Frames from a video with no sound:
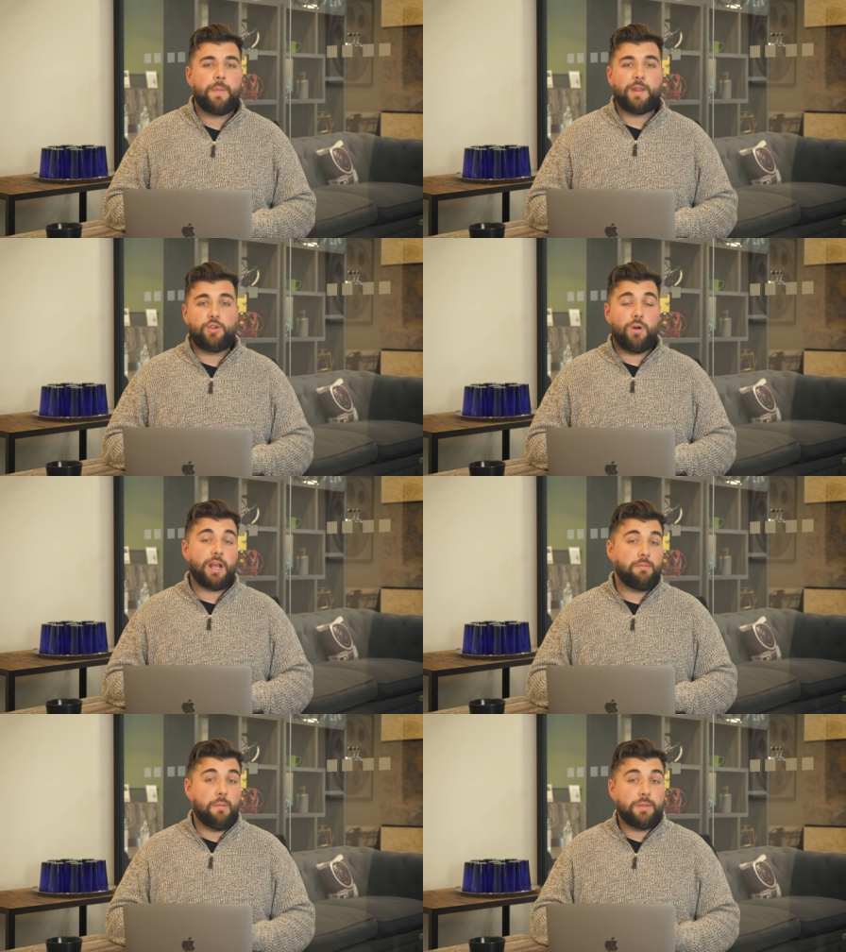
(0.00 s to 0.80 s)
And you wanna
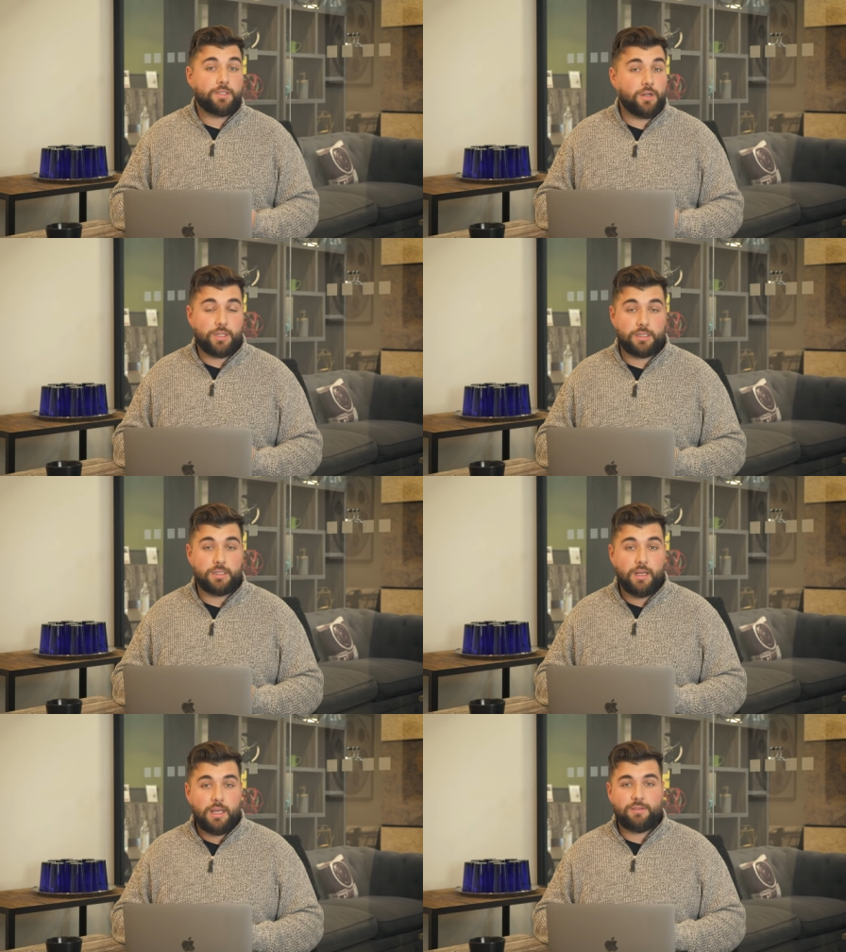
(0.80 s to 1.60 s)
come up with these searches.
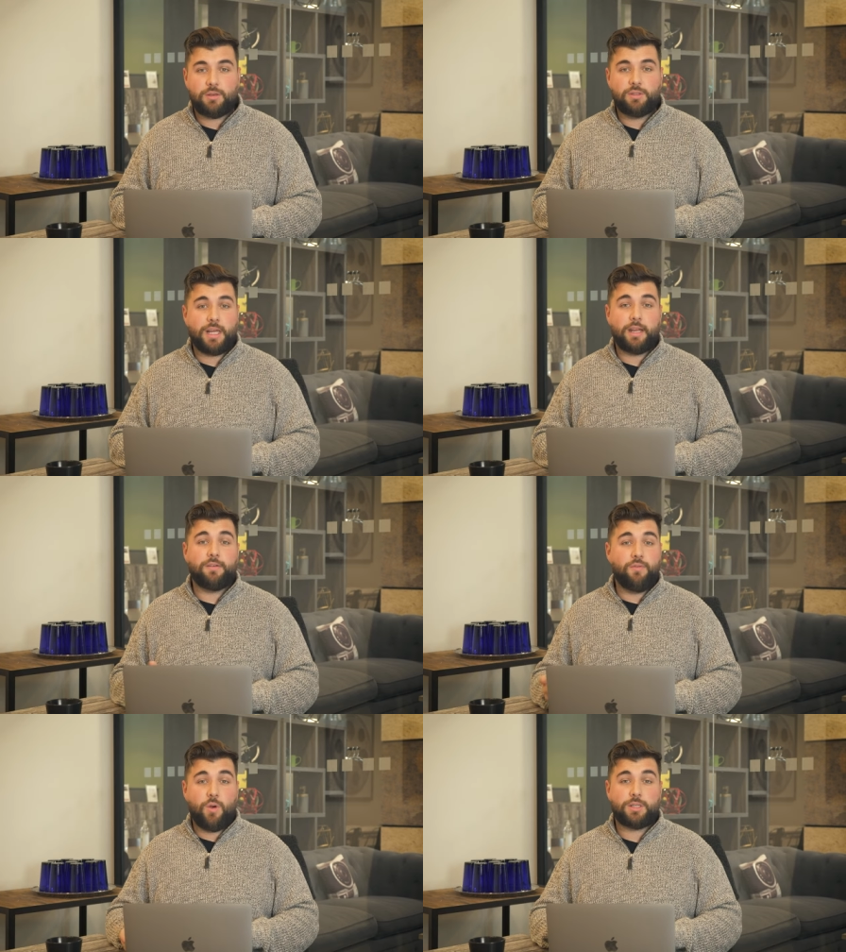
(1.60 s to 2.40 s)
If someone's getting a
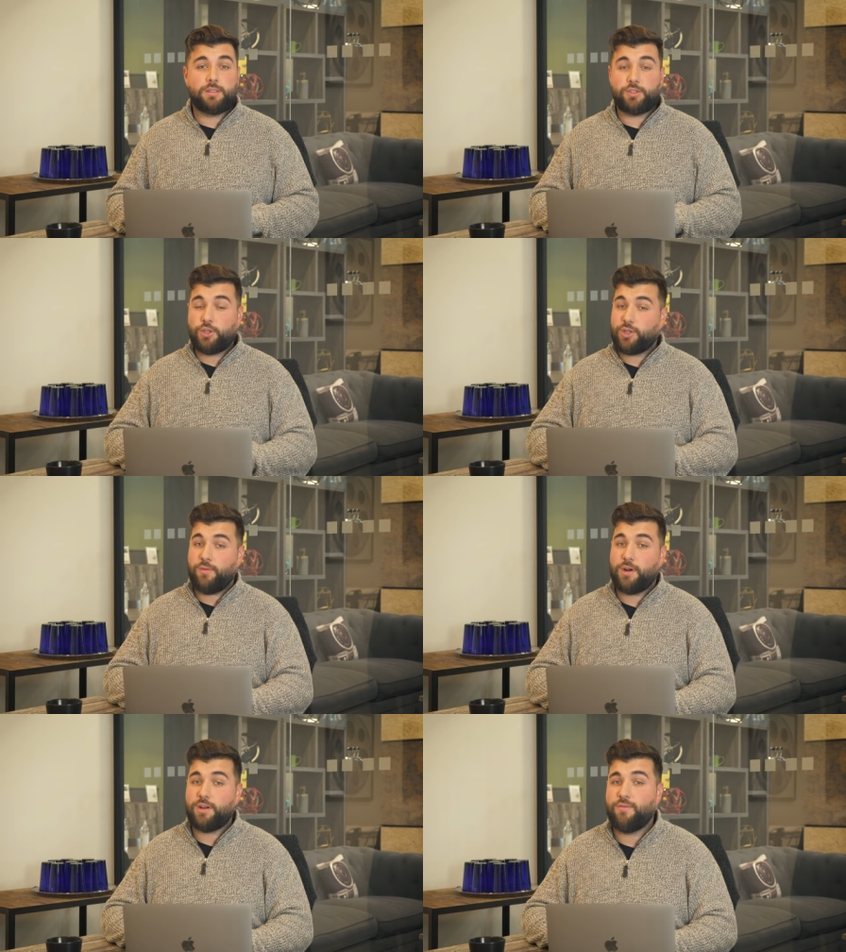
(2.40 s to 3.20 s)
divorce and they're searching
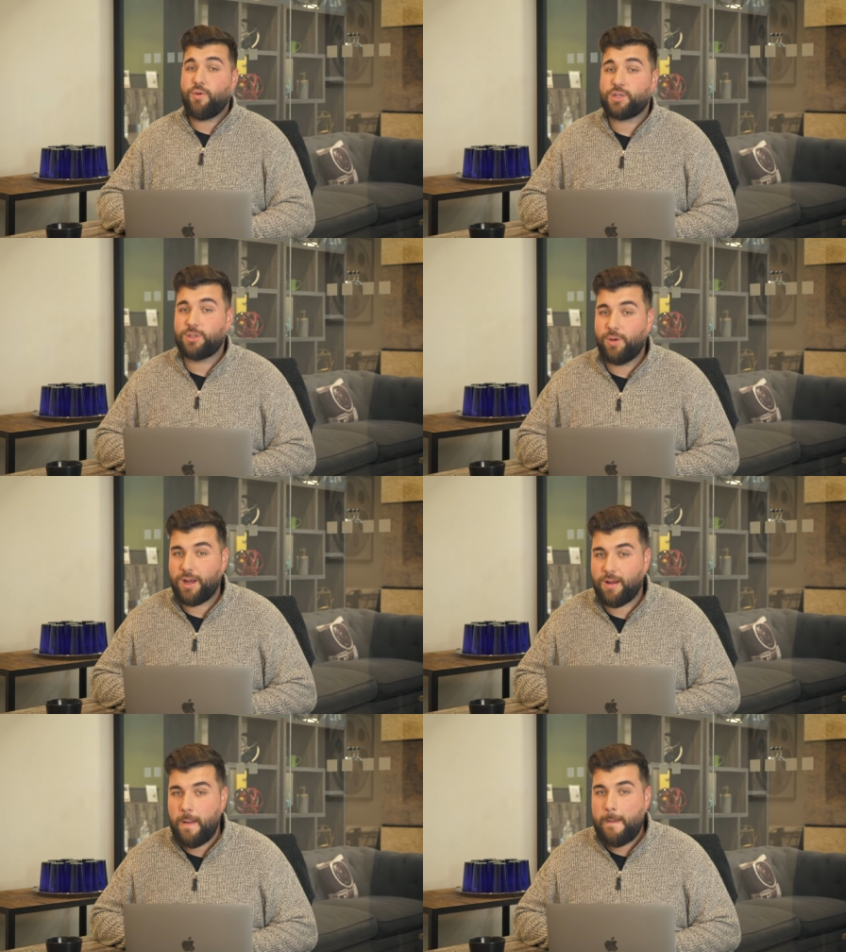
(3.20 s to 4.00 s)
for a divorce
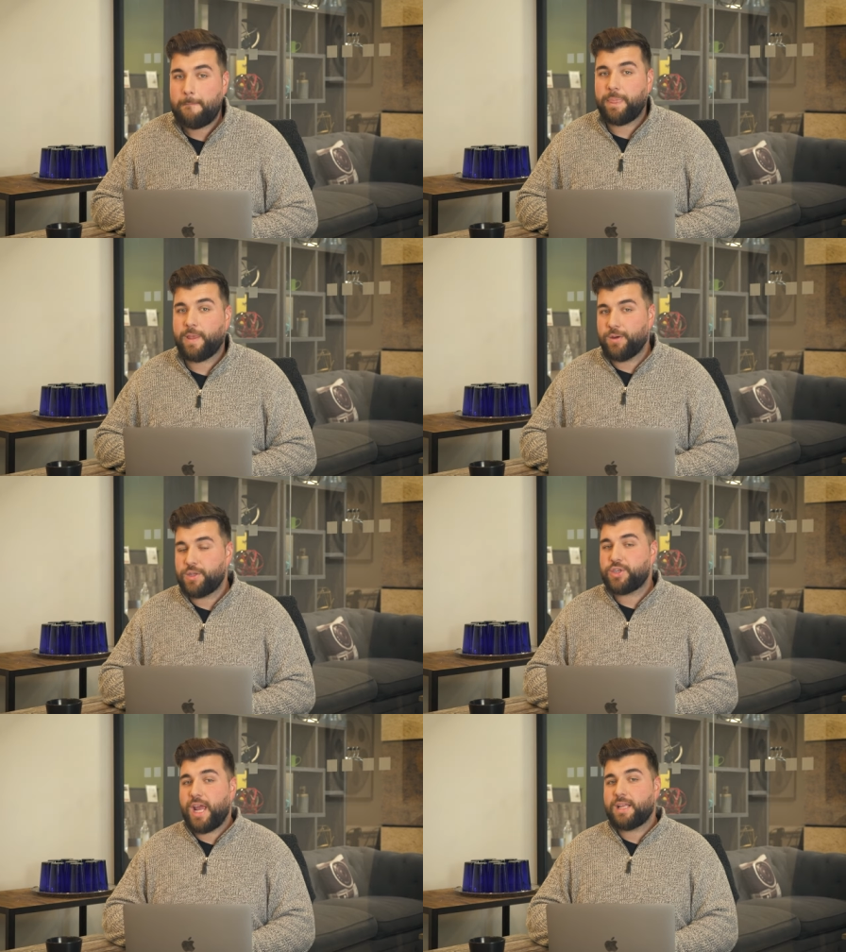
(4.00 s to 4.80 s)
lawyer,
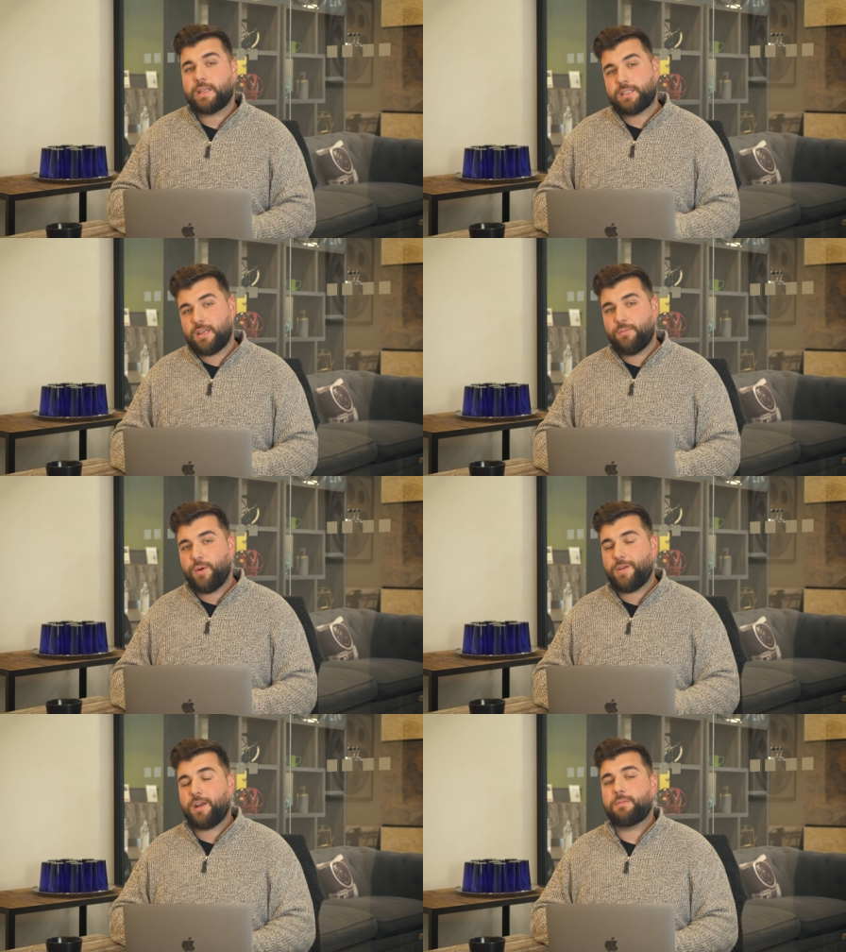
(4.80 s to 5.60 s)
good chance at some
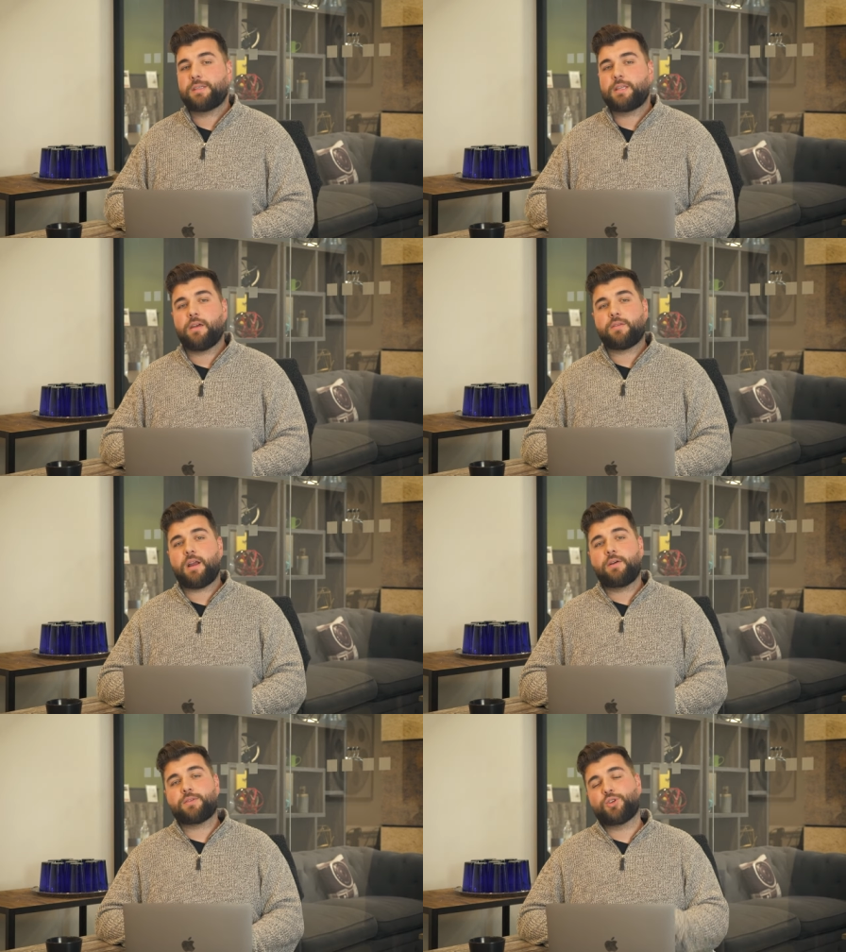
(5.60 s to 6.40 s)
point they're gonna be selling their house.